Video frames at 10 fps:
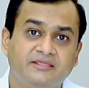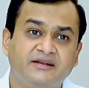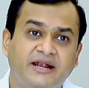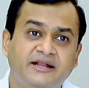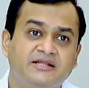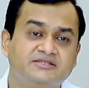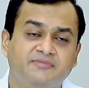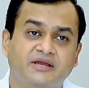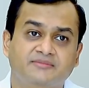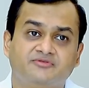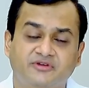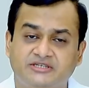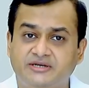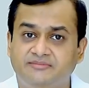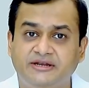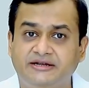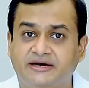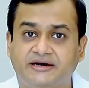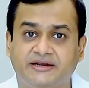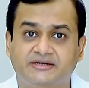The tendons becomes extremely
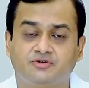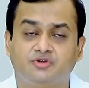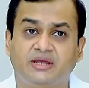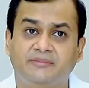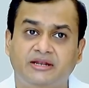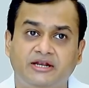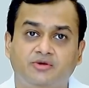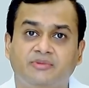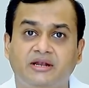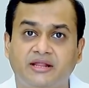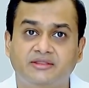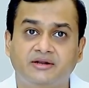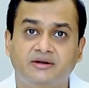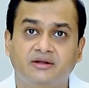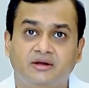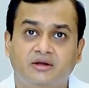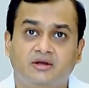tight, so they may need to be lengthened.